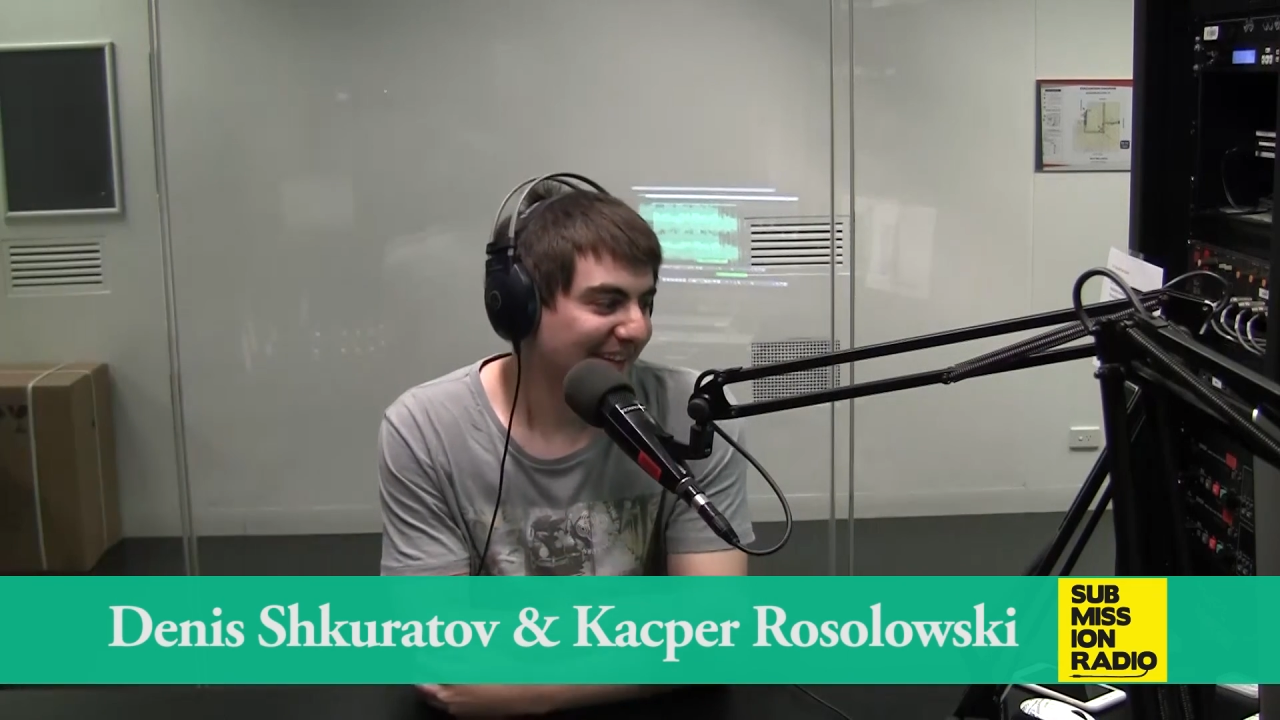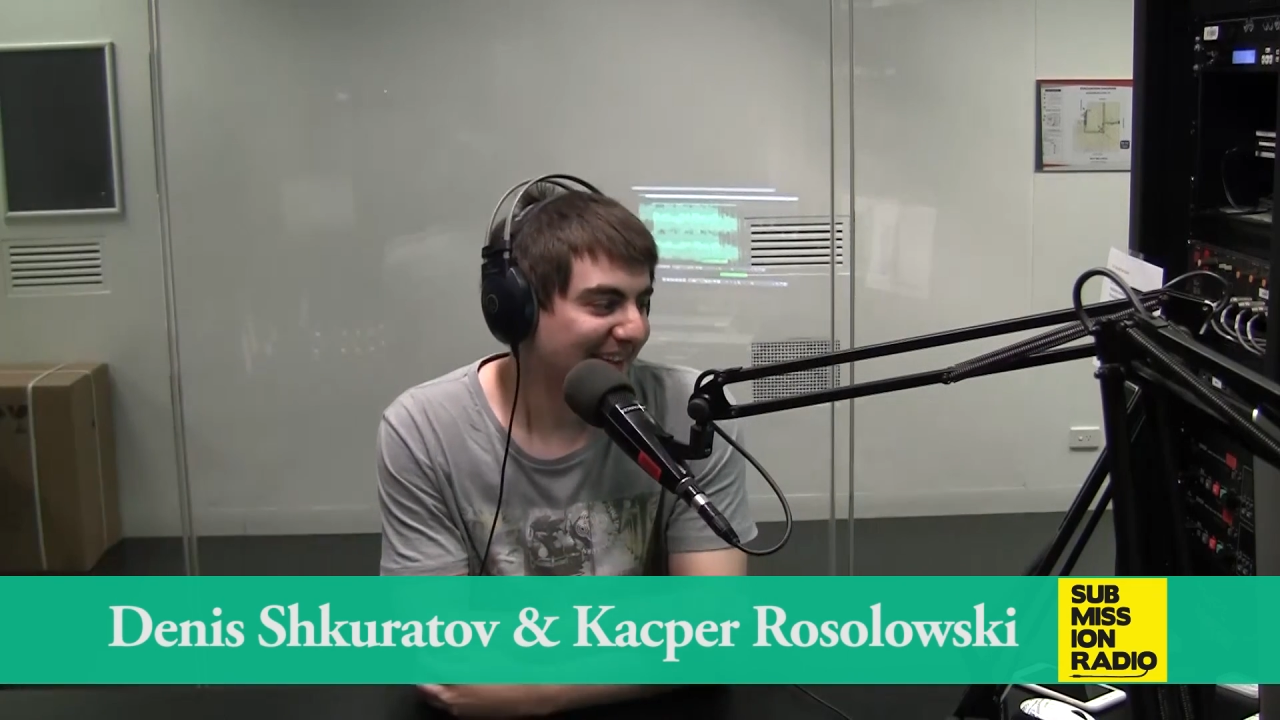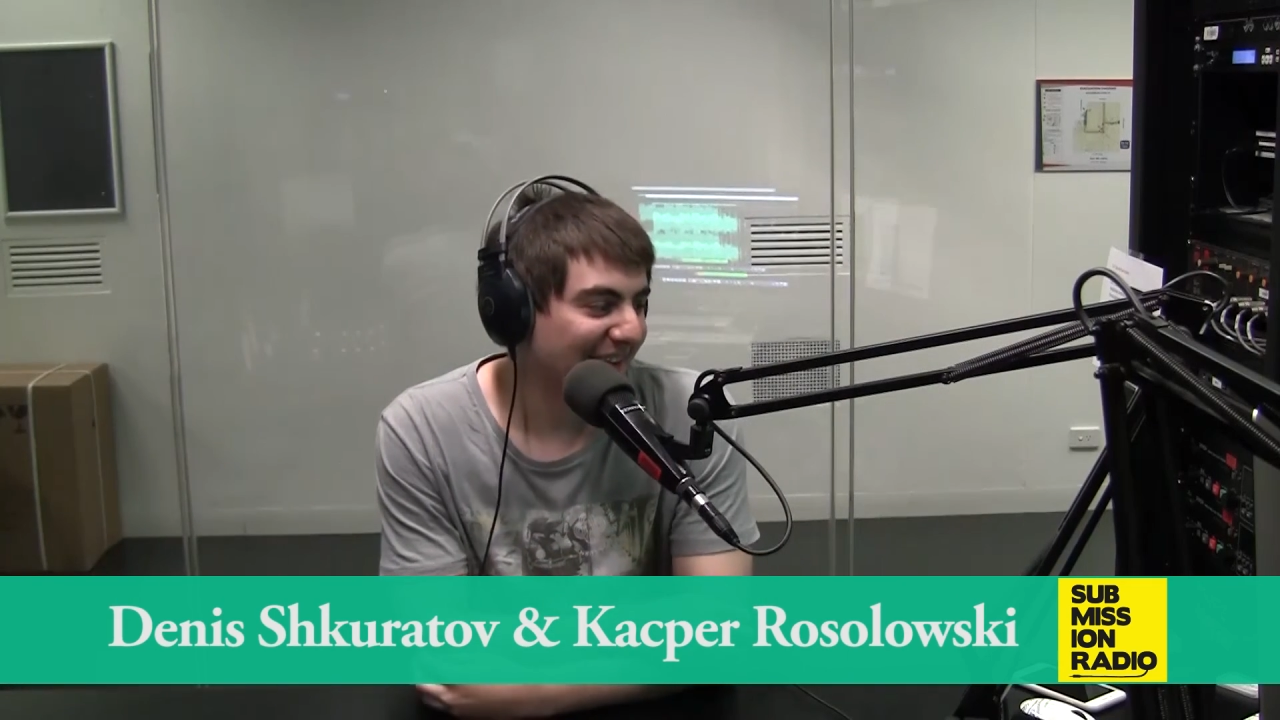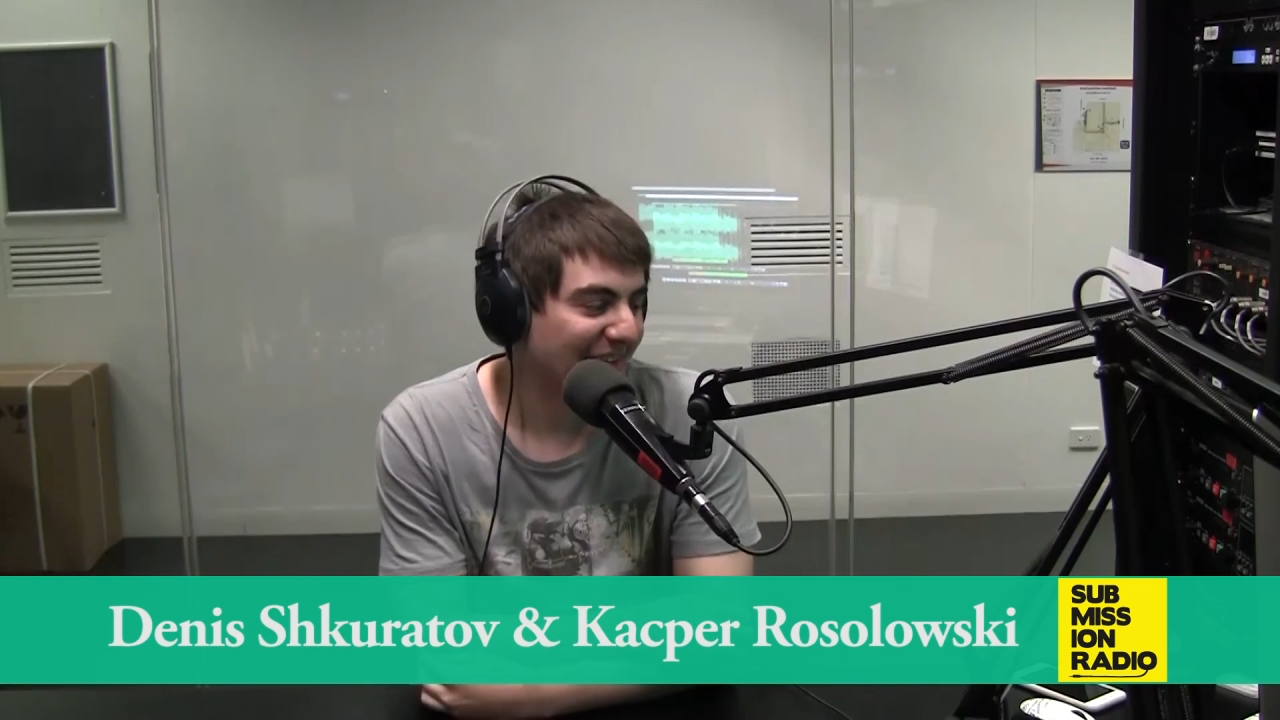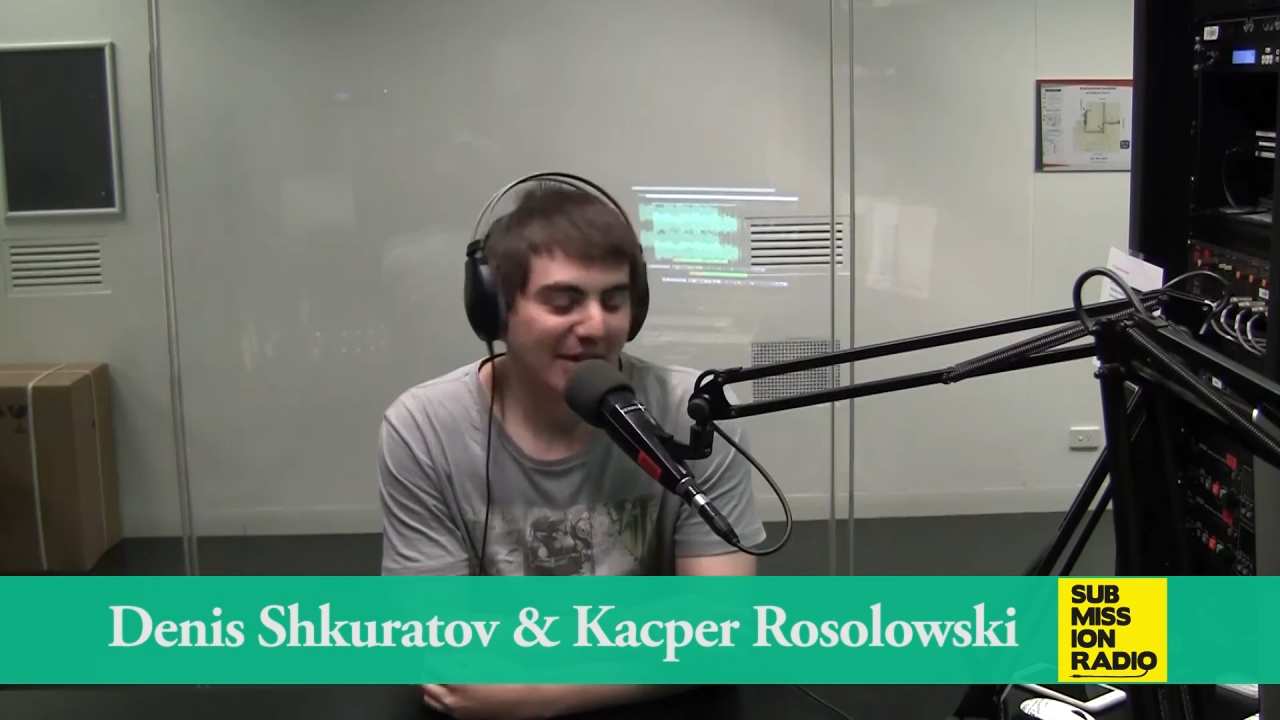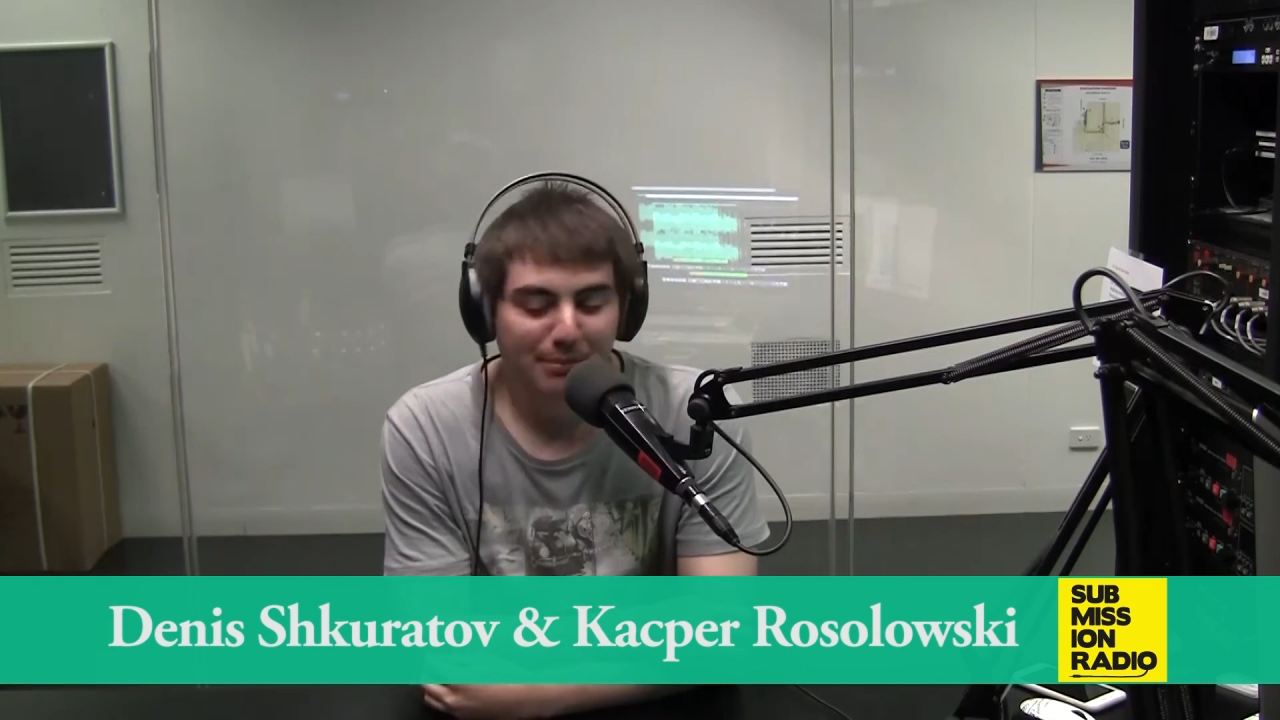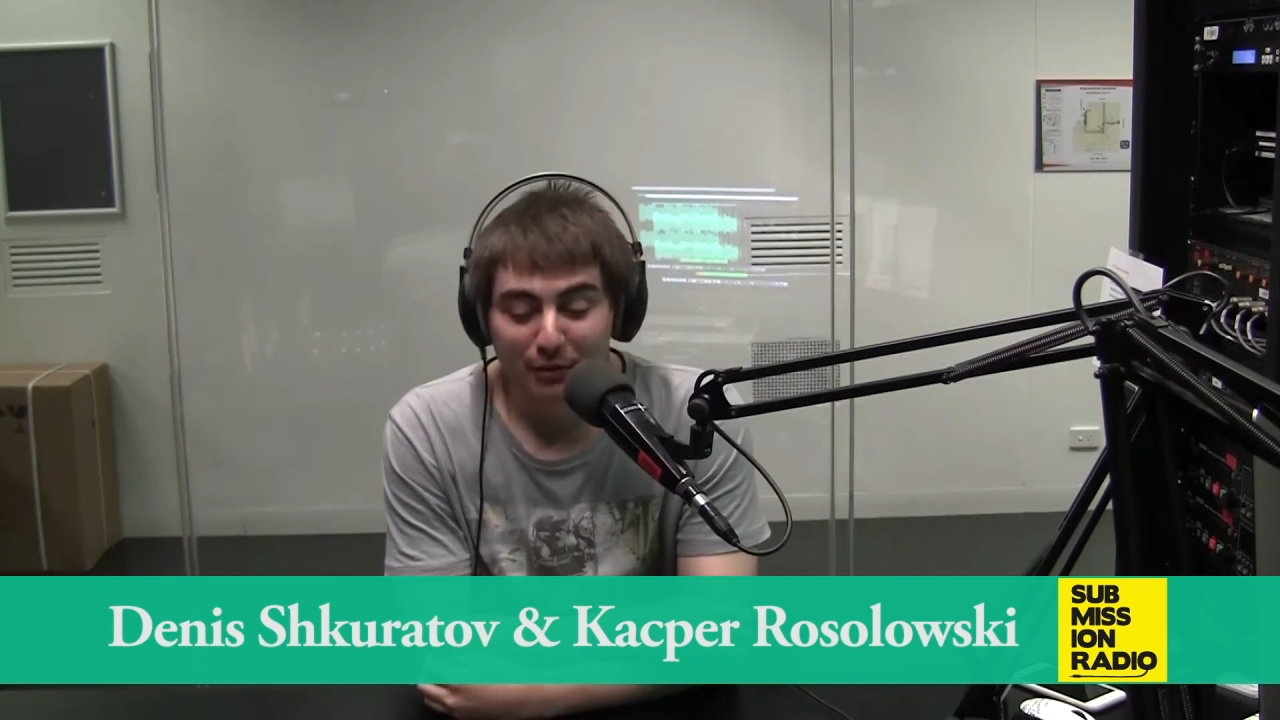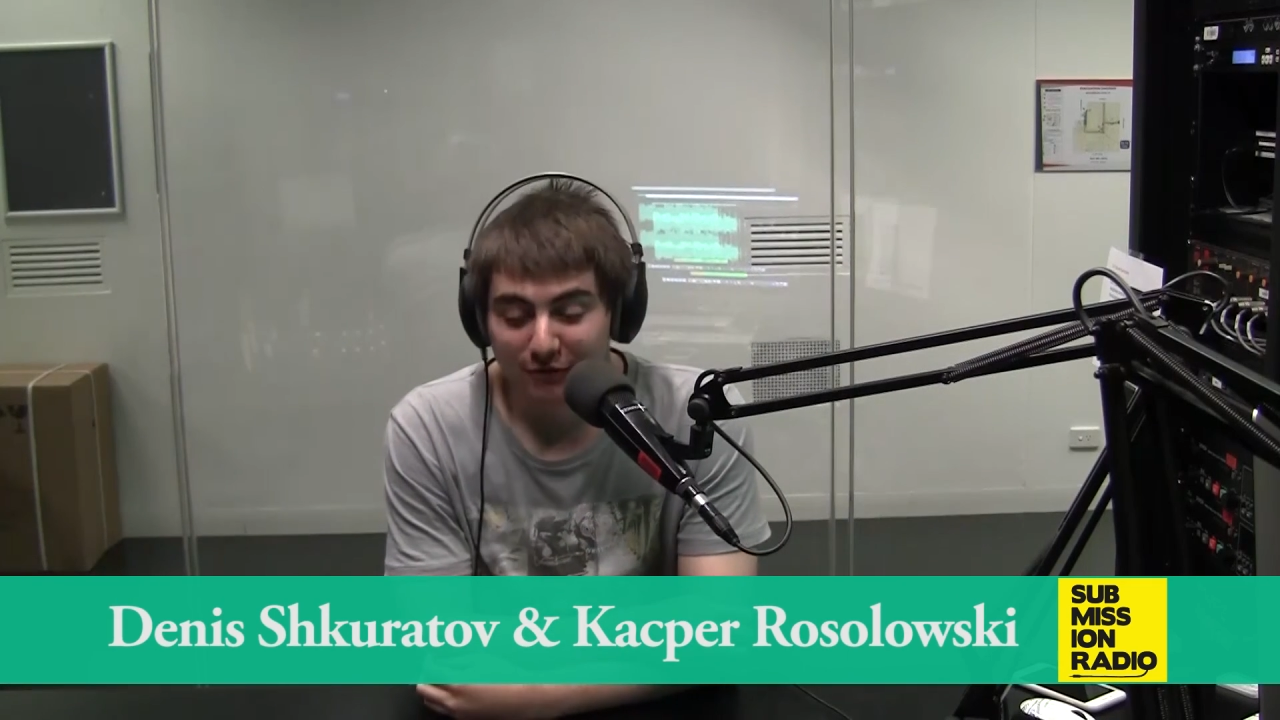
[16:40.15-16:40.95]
you know,